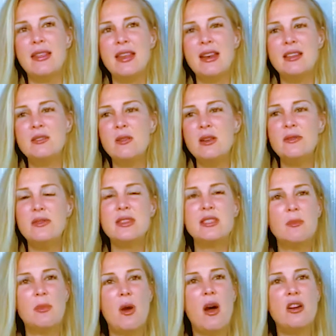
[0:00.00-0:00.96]
that it's not even
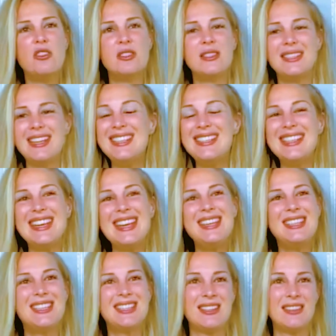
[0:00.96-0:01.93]
subconscious, it's
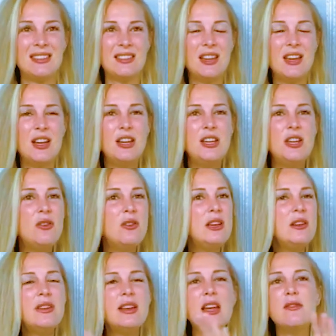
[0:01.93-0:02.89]
instant. You don't
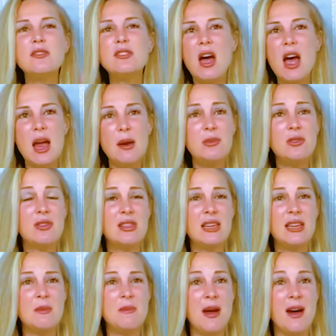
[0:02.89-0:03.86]
even have time to
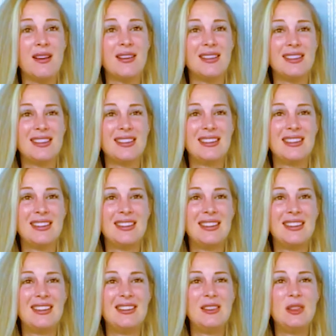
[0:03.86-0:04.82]
think about it.
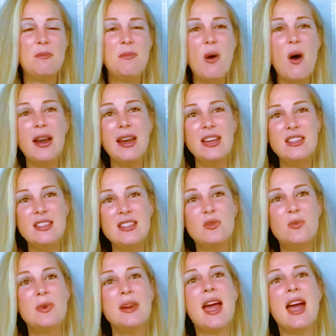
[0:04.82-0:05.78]
The body
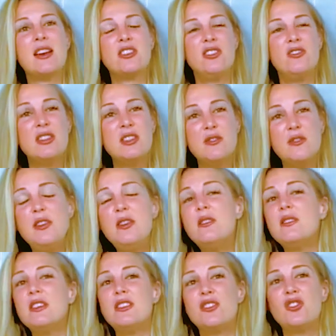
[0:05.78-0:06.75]
just reacts. You just
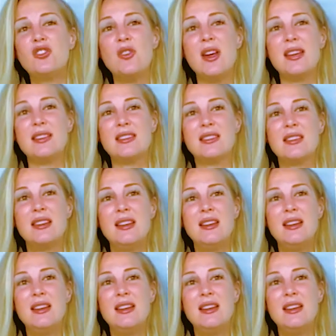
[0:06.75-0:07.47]
feel the distress.